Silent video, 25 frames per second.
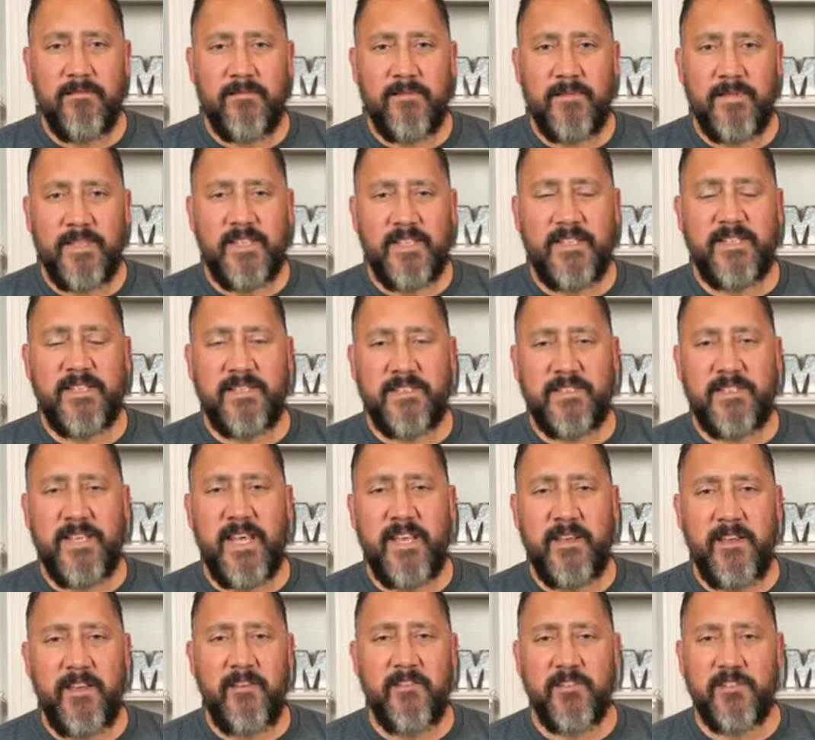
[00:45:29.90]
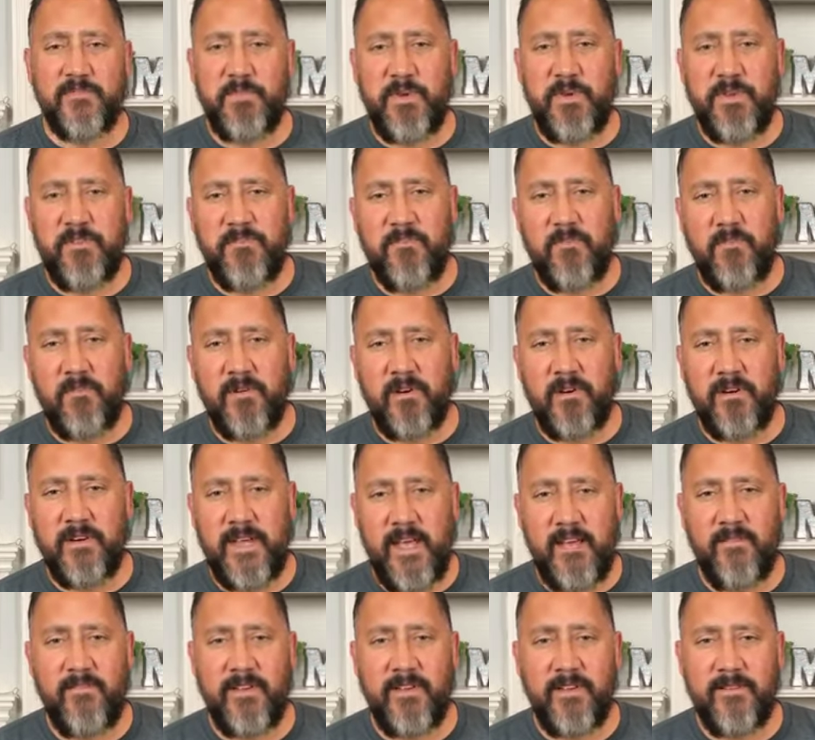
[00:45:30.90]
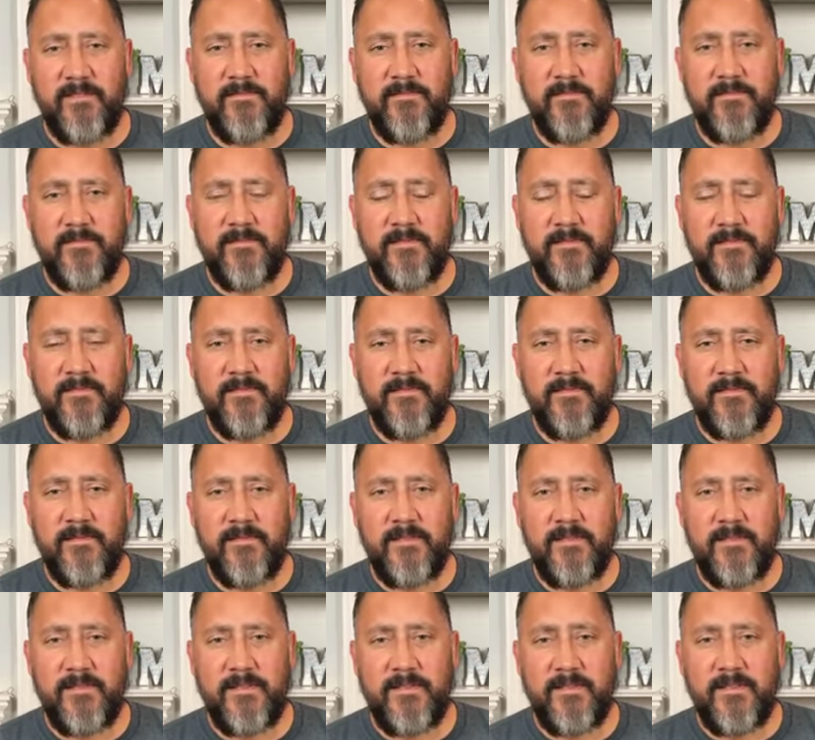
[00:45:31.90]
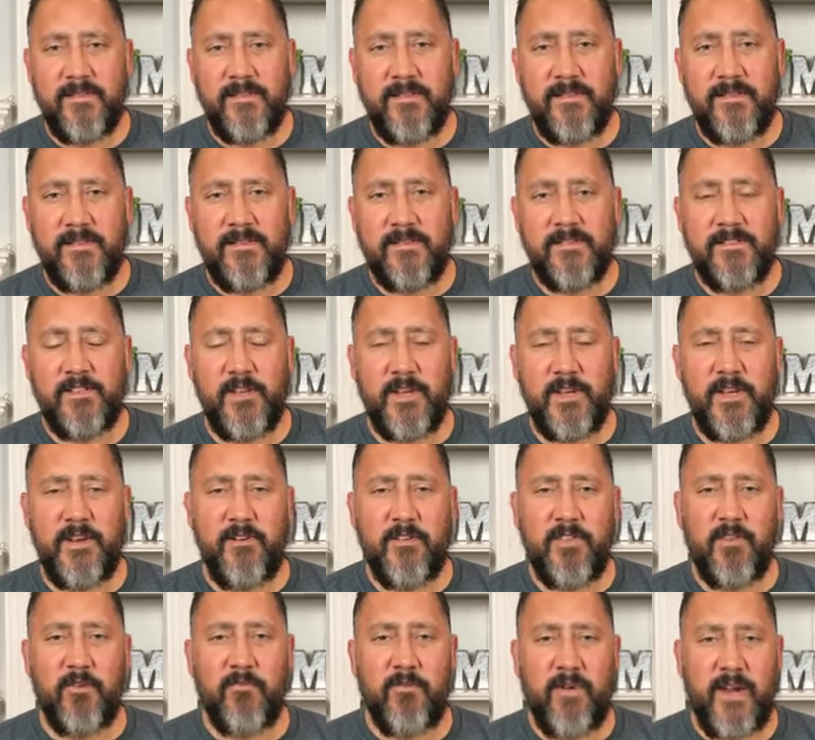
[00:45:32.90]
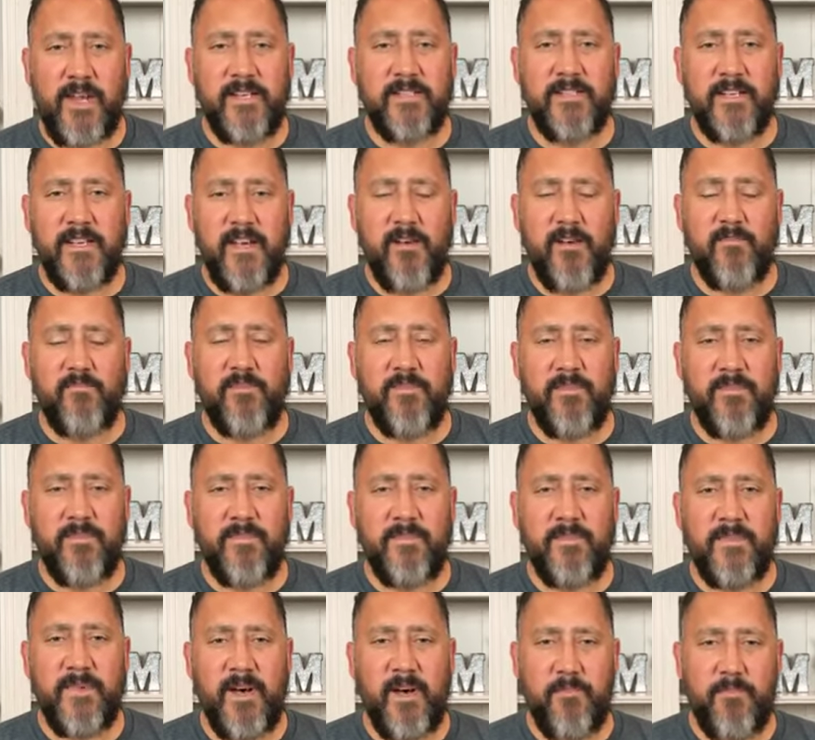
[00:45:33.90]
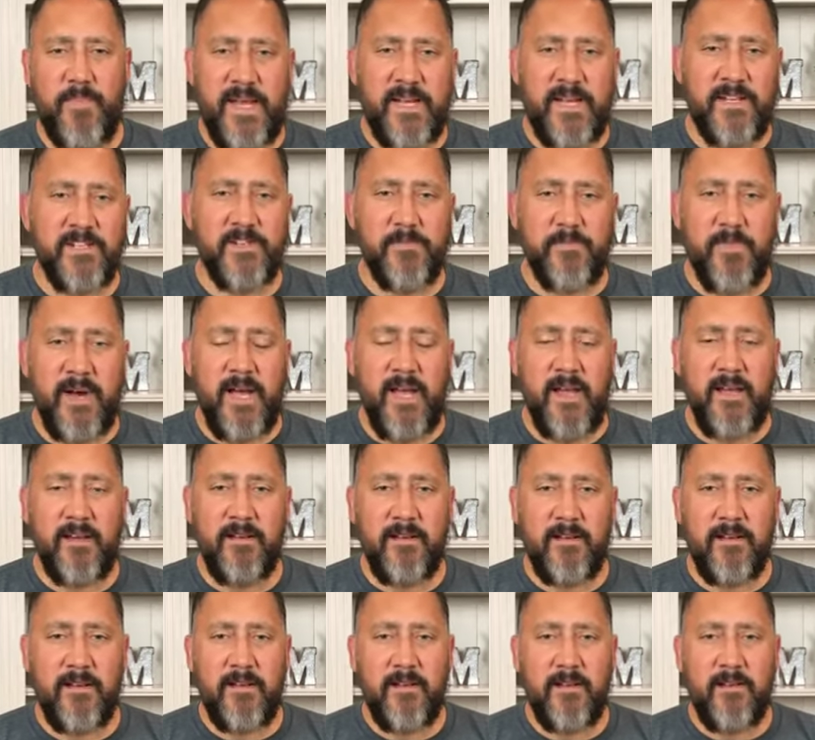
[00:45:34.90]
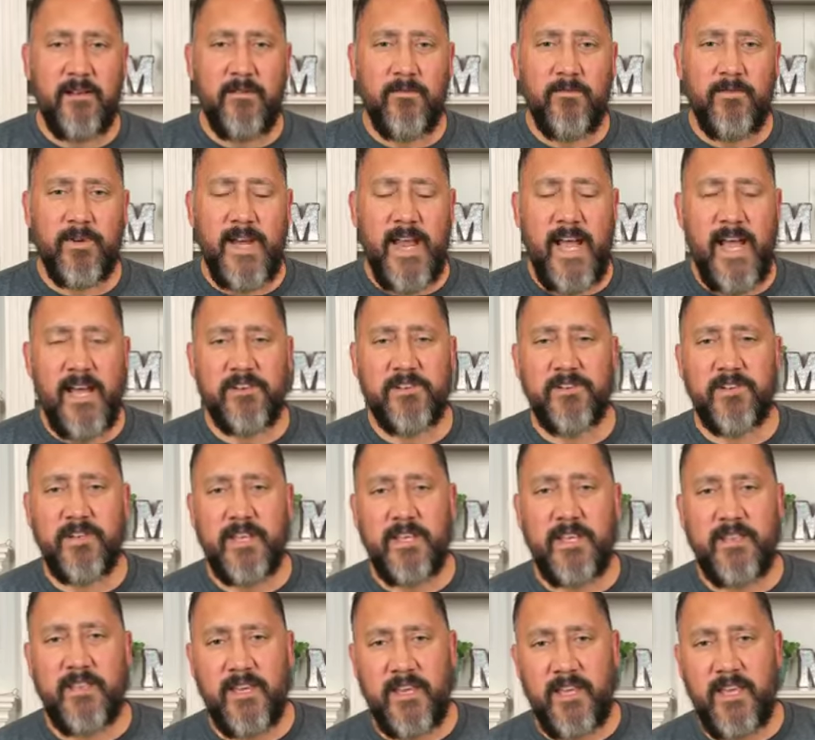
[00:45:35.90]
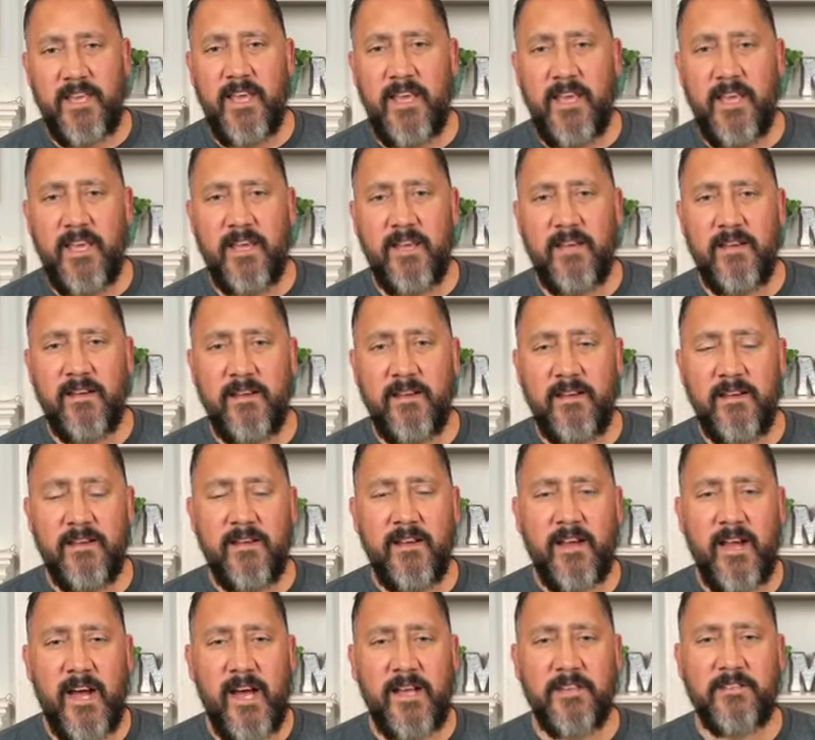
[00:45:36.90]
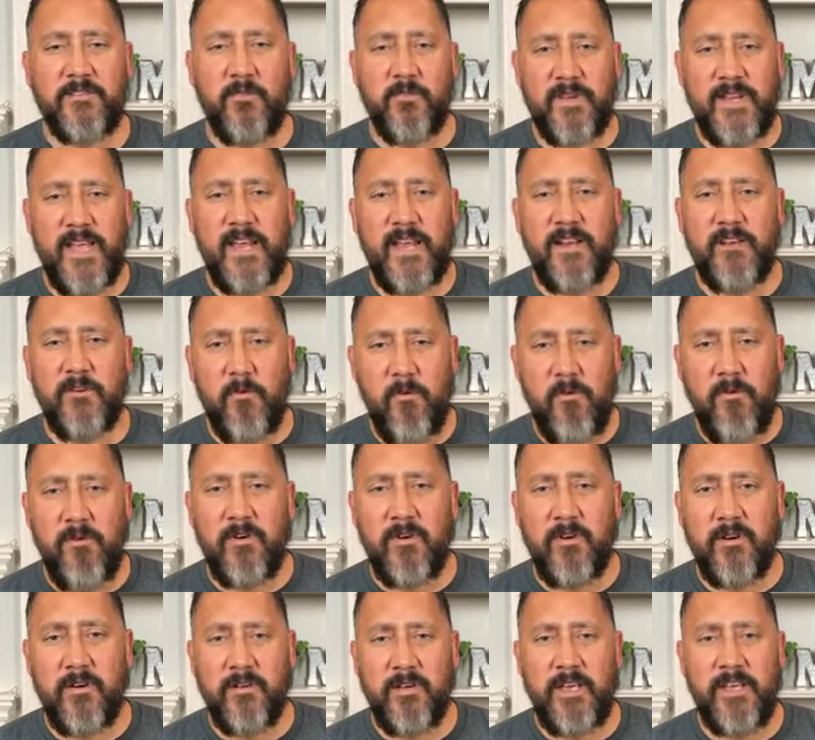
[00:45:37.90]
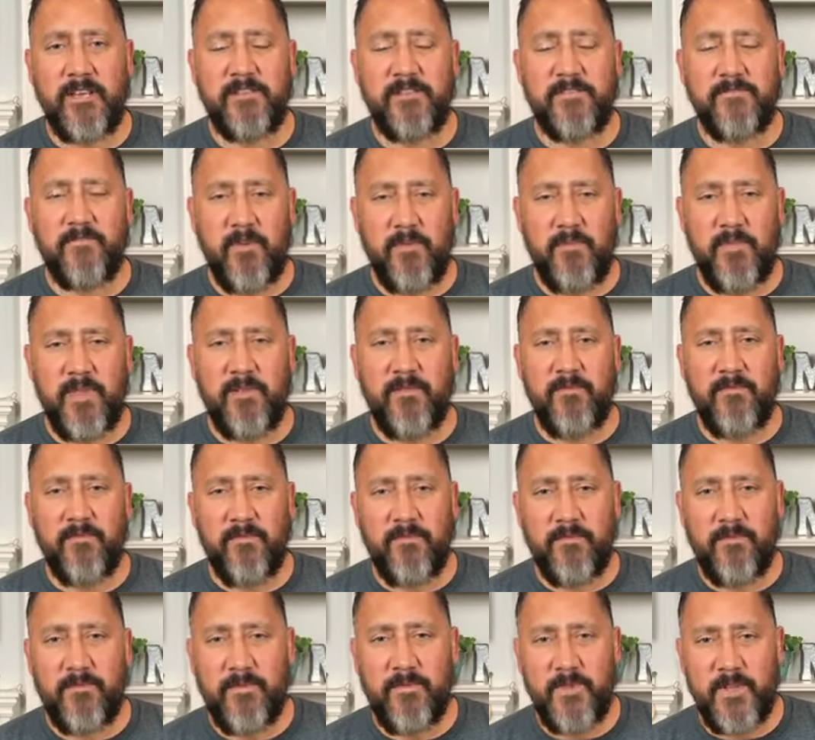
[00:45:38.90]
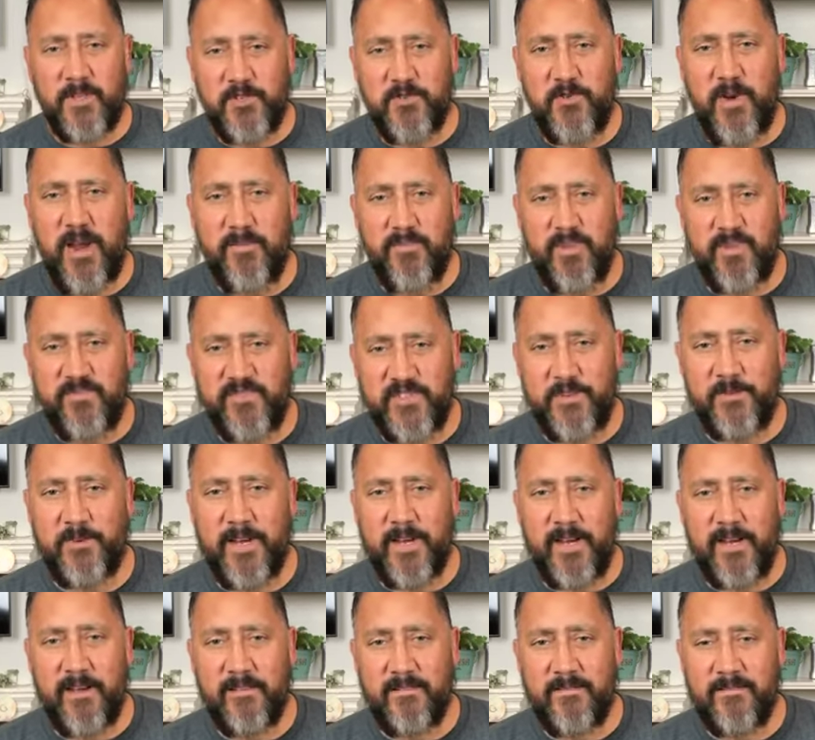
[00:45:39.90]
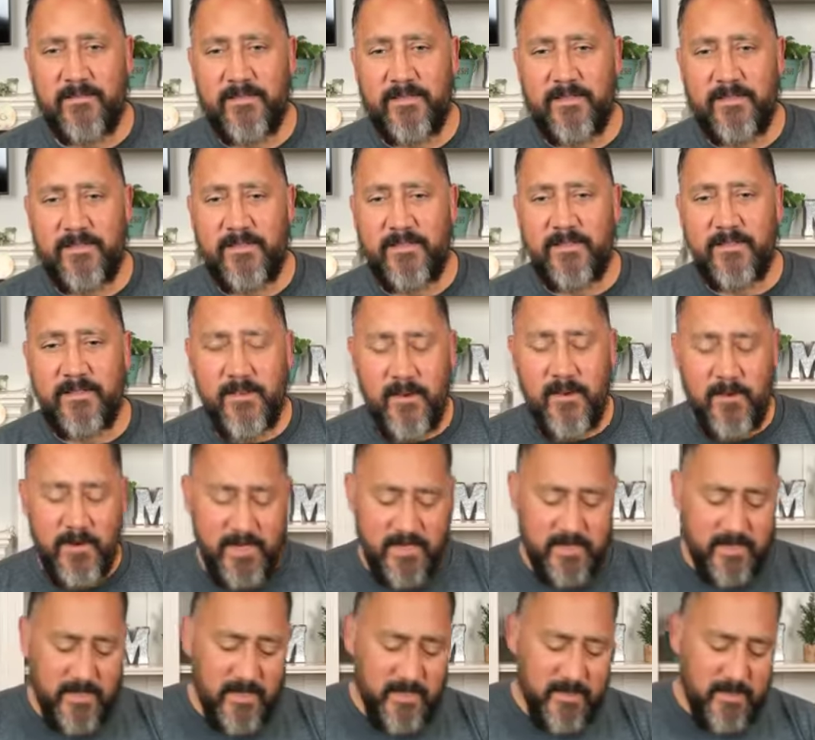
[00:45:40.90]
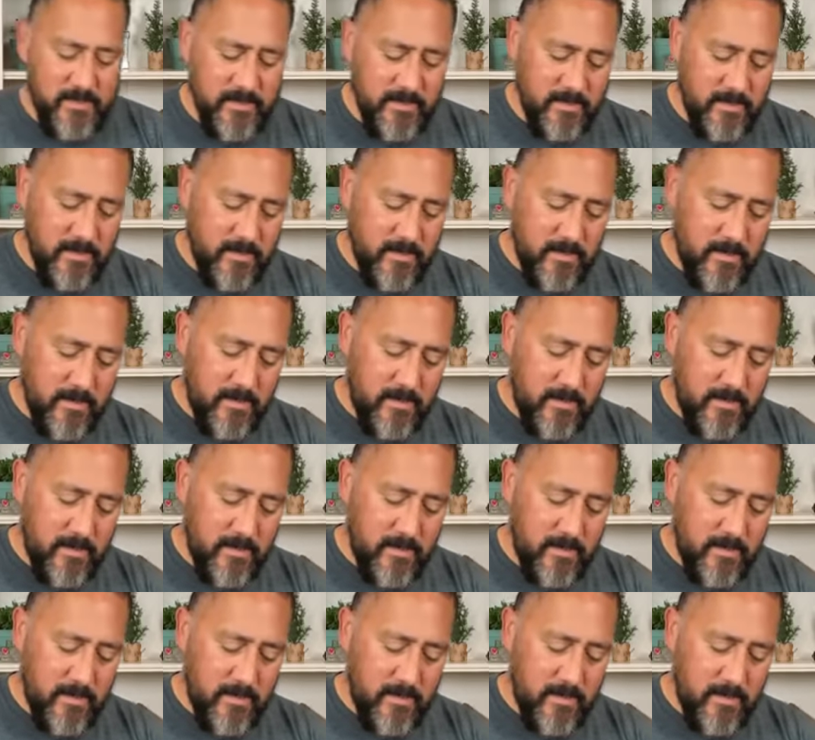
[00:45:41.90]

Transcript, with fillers: This is 10 years before David. So here they're raising up a Benjamite when actually the king, God's ordained order, is from the, the tribe of Judah. Notice this.